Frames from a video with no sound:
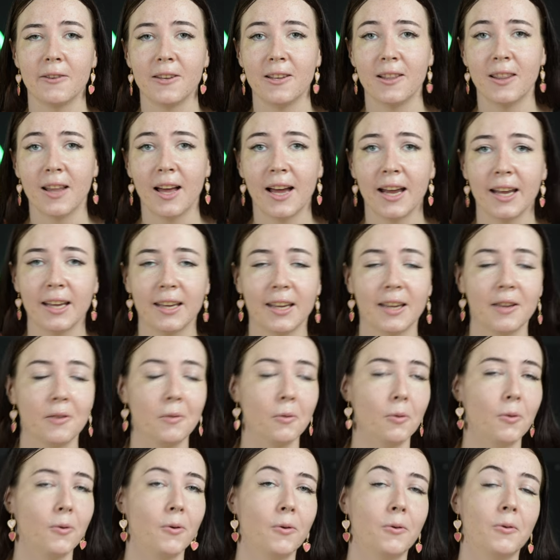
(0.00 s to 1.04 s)
you like it,
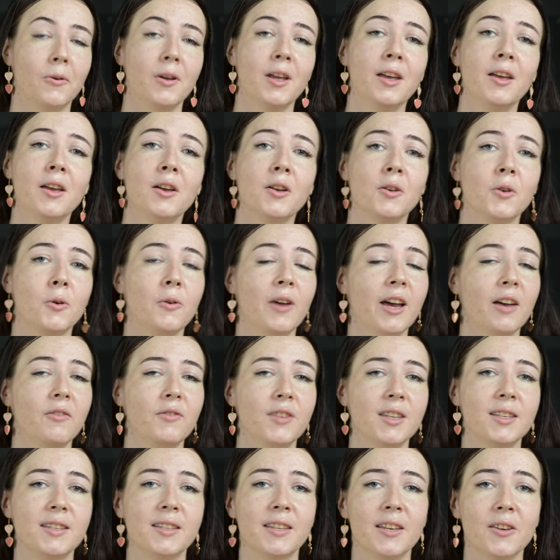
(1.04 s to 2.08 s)
or you have
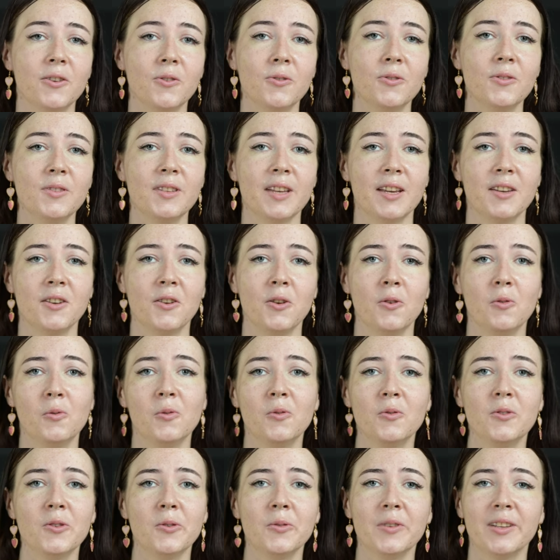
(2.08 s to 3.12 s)
the skills and you
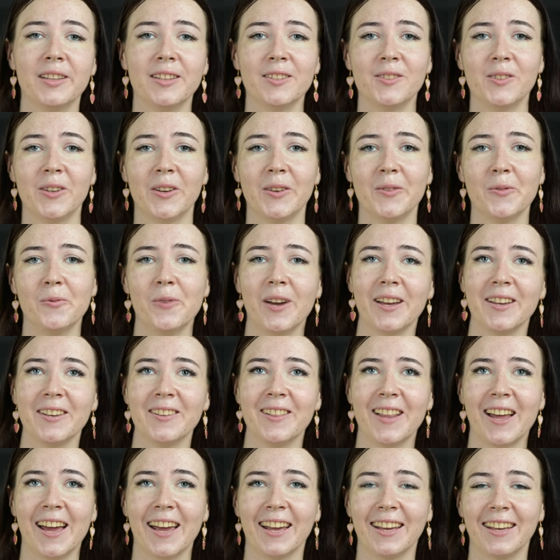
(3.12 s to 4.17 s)
will do it the certain way you
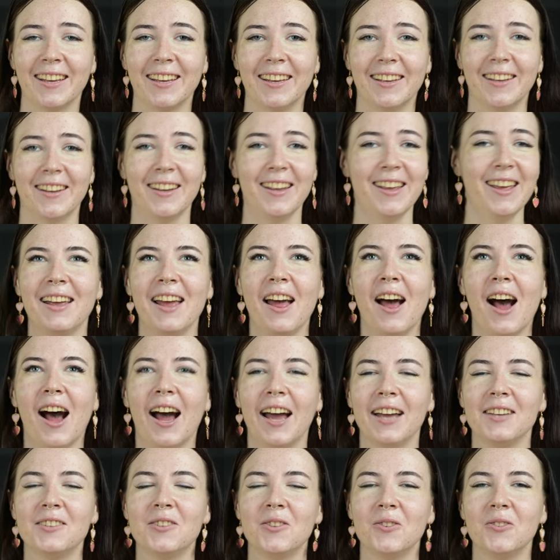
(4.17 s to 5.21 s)
like it.
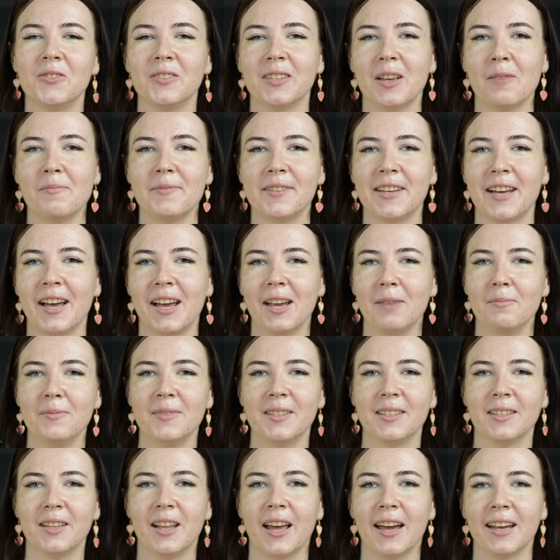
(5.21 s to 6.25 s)
I do
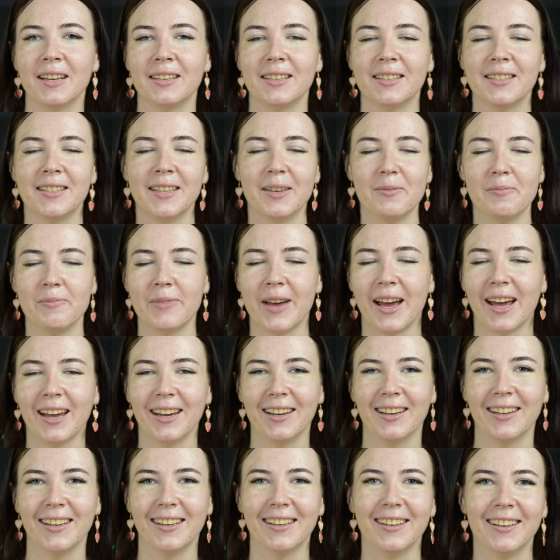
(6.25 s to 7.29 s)
sometimes like to sit
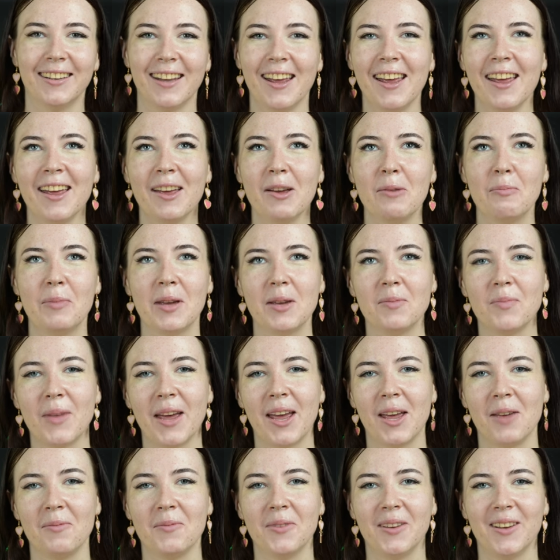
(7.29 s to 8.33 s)
back and be
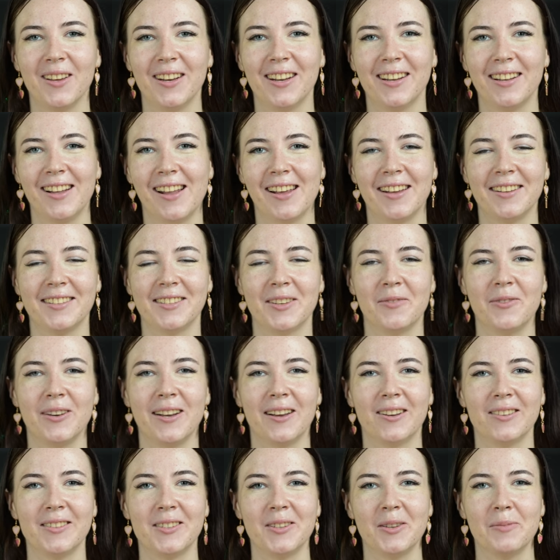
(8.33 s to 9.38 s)
pampered and let someone
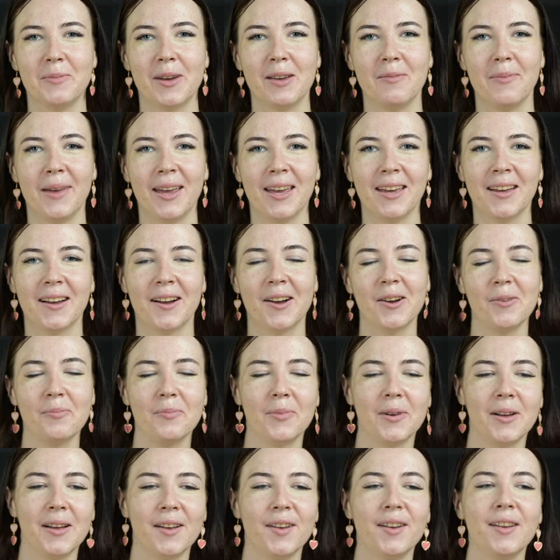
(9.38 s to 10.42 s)
else do my makeup,
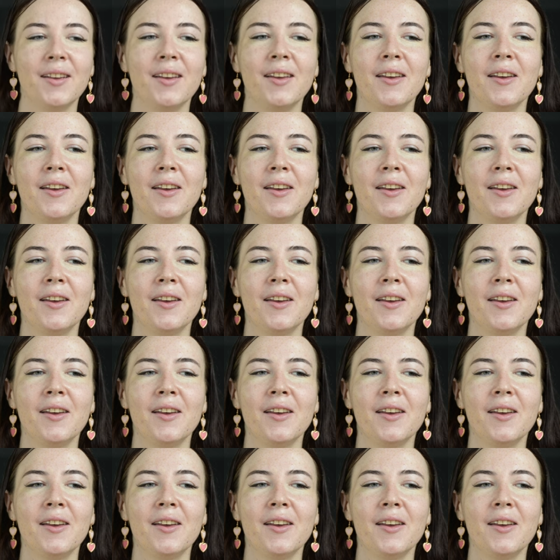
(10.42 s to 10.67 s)
but